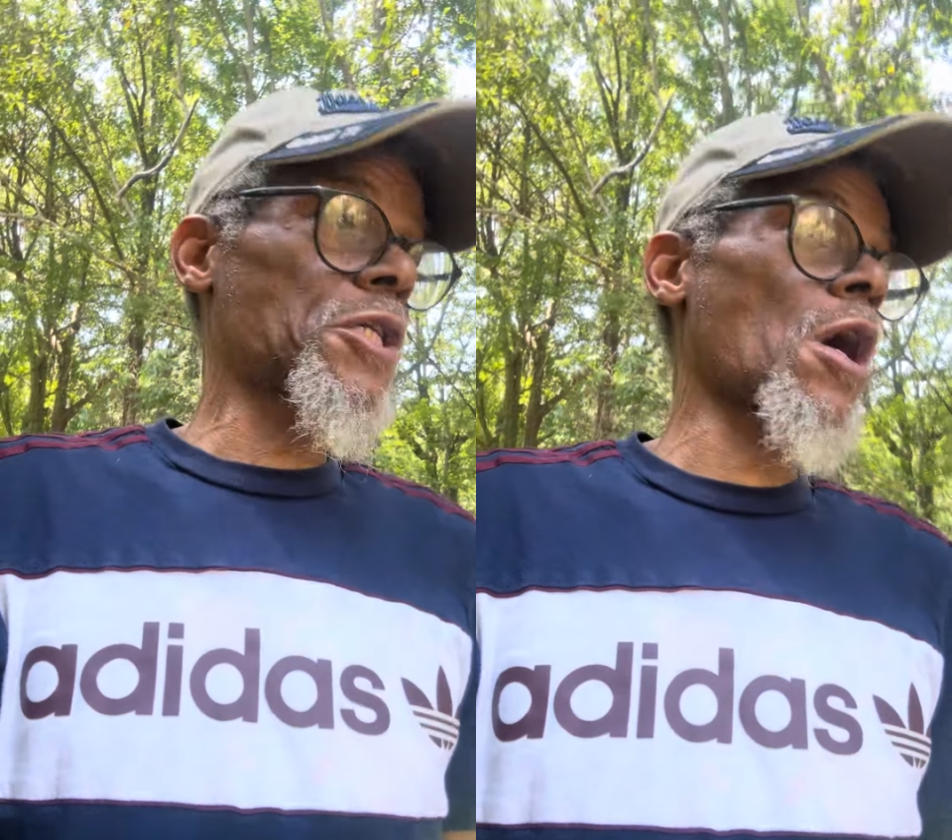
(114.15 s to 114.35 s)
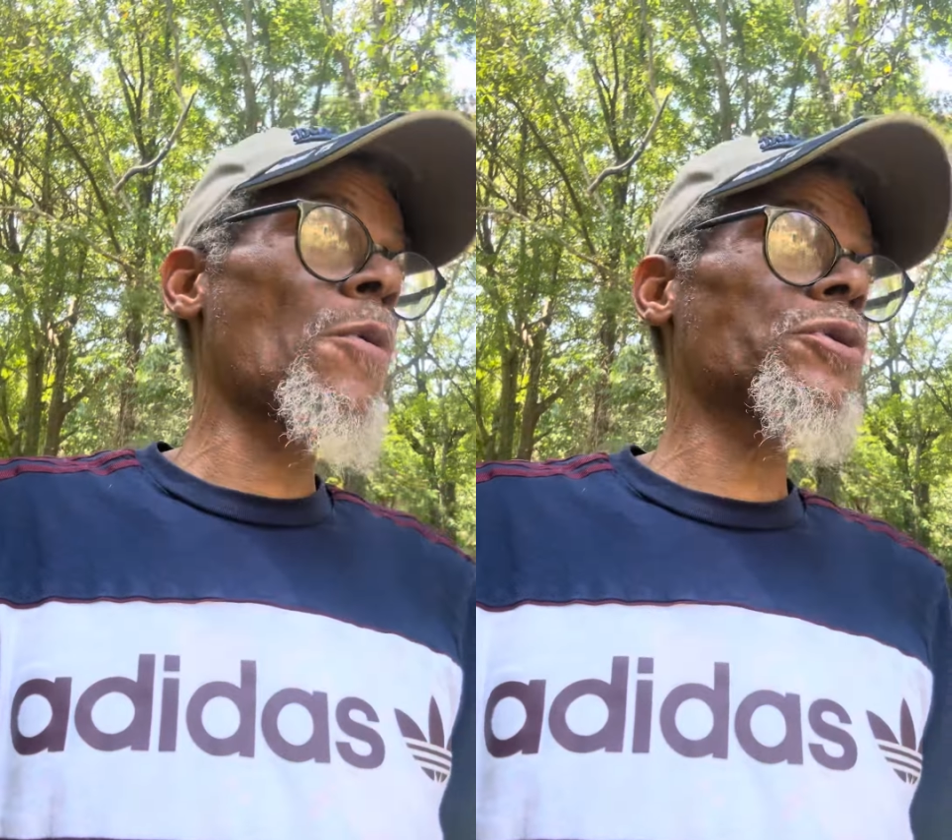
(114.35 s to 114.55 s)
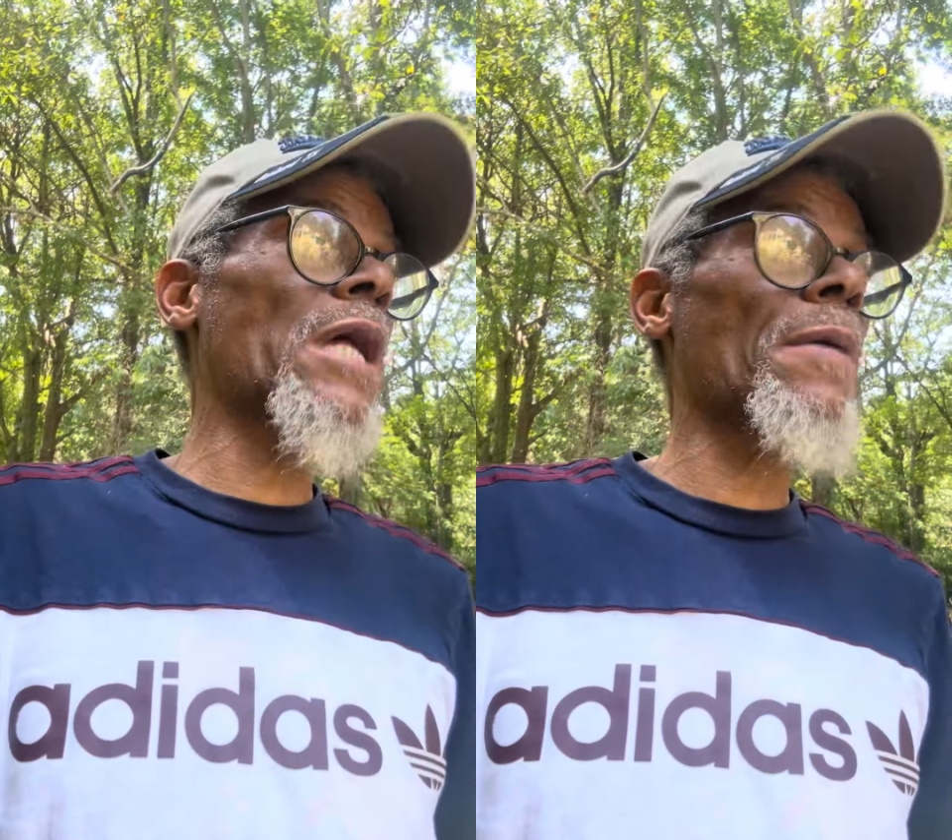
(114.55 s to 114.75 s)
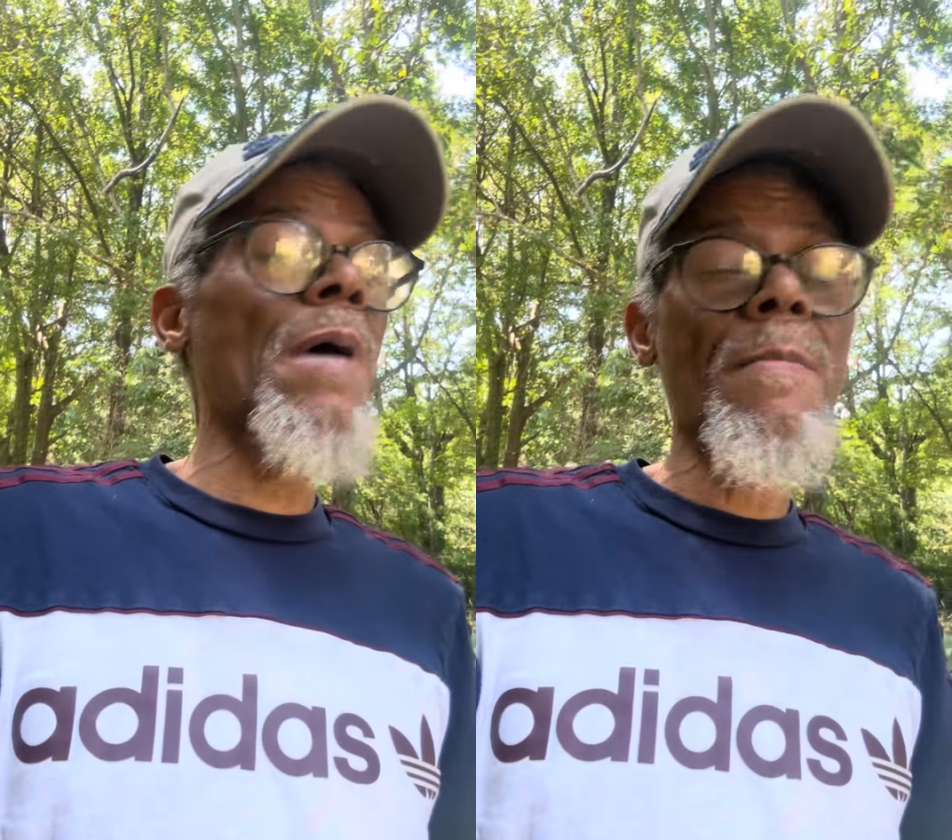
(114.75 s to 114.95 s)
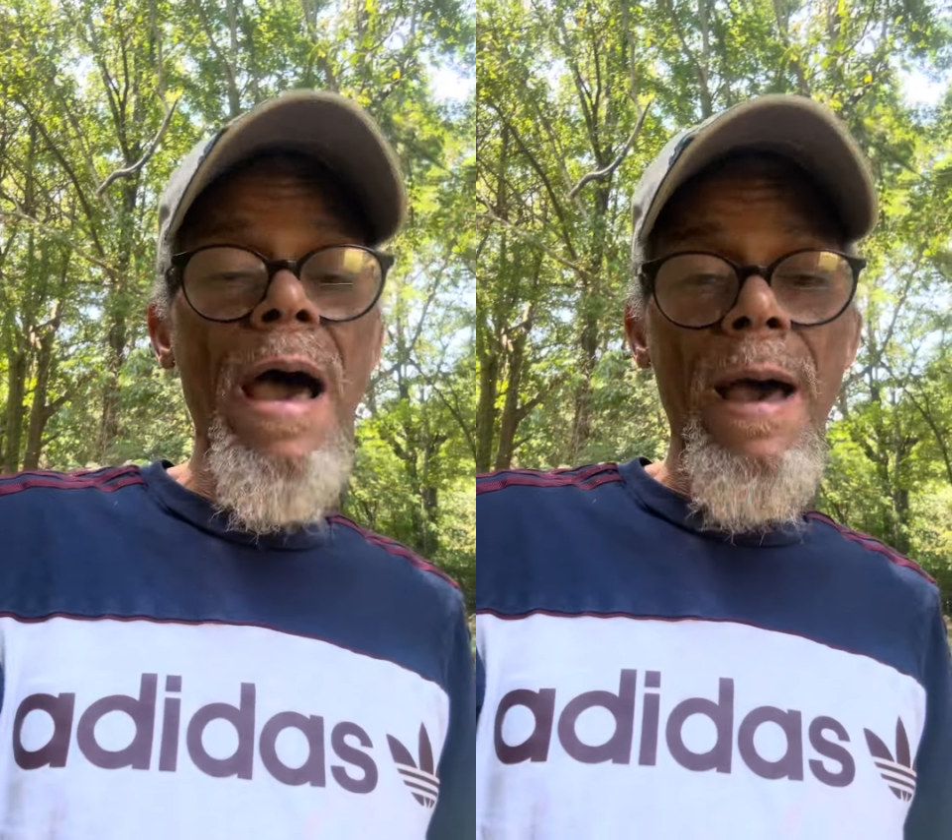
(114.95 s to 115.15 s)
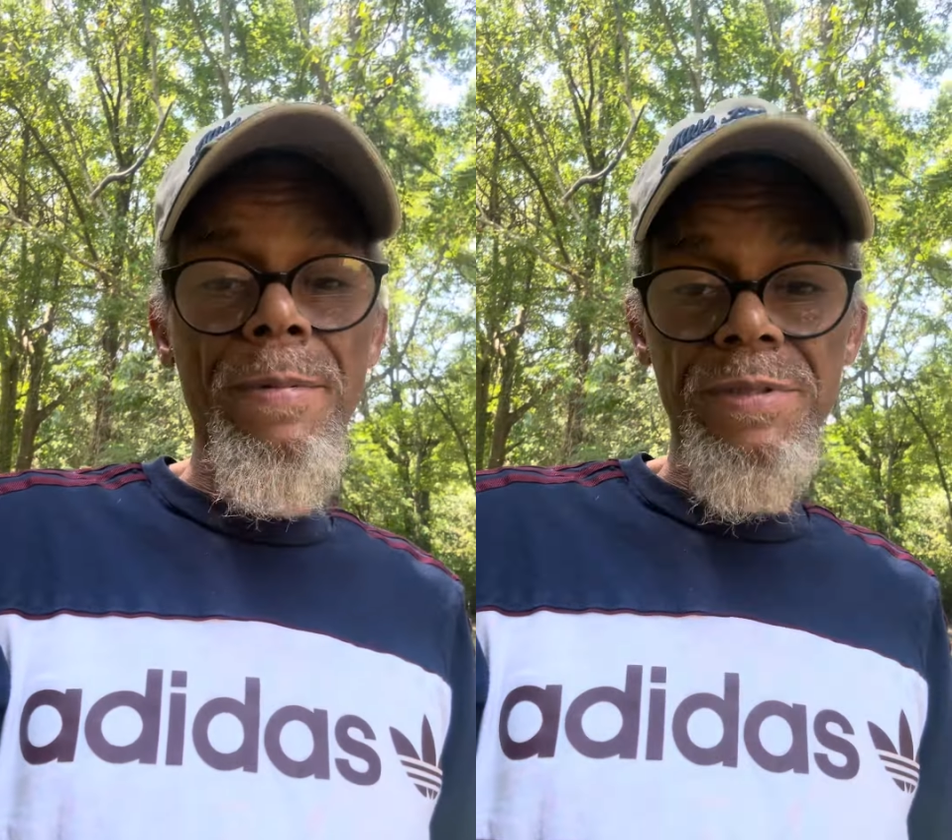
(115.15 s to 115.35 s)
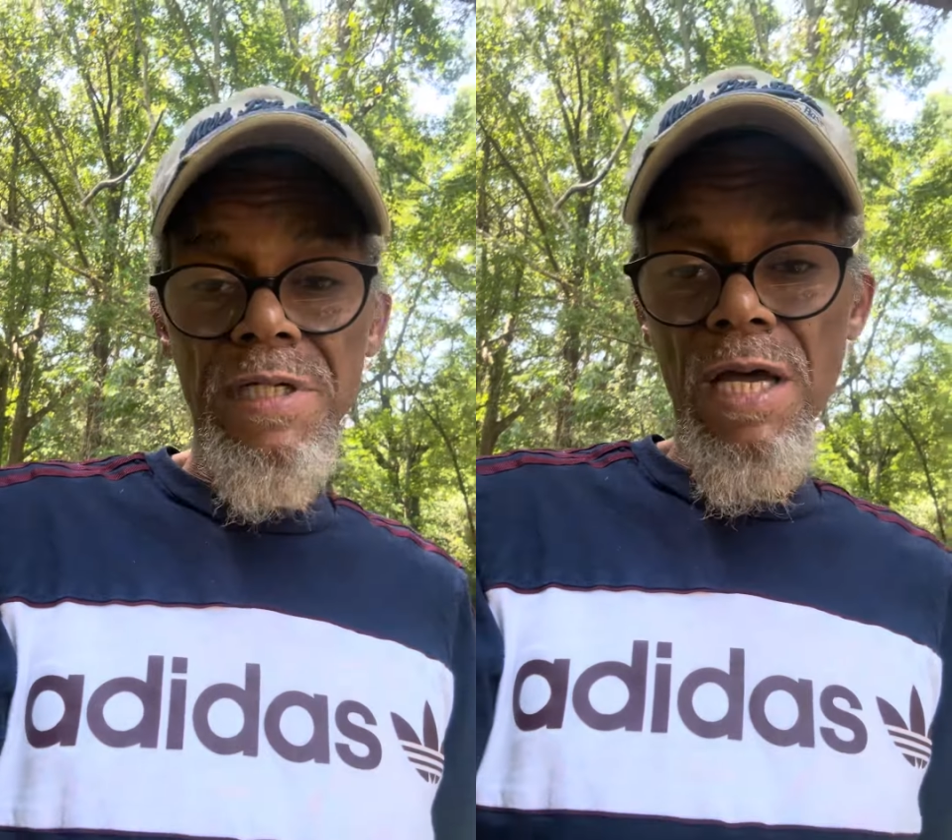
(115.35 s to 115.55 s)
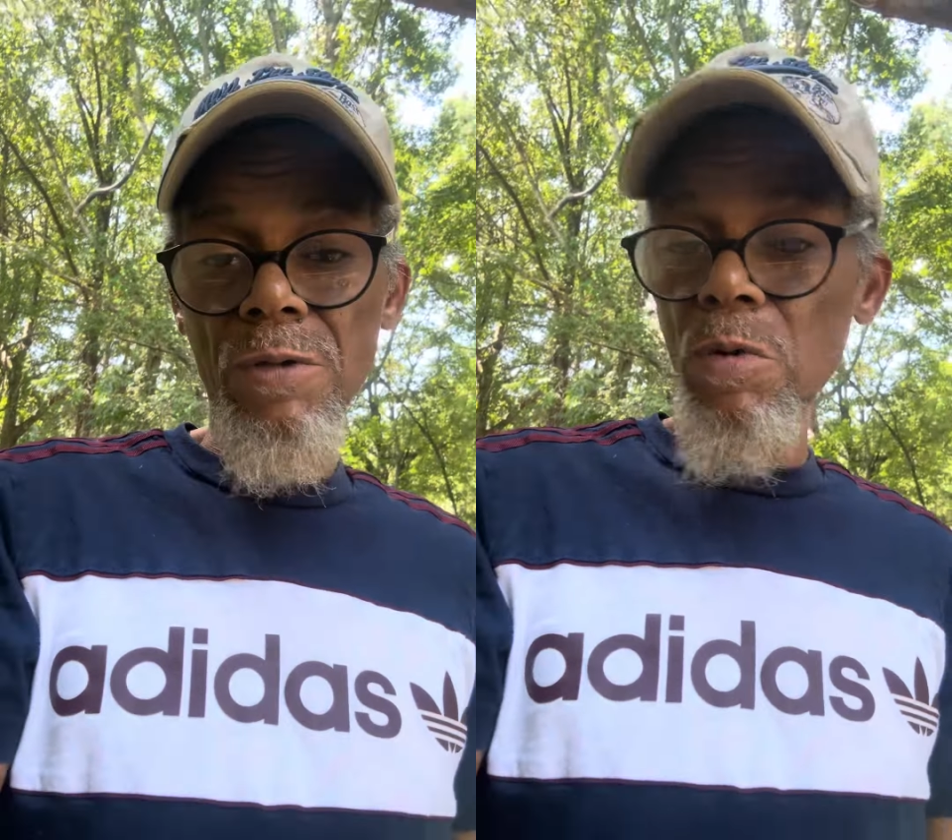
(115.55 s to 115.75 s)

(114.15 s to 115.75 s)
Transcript: almost like my Bible says,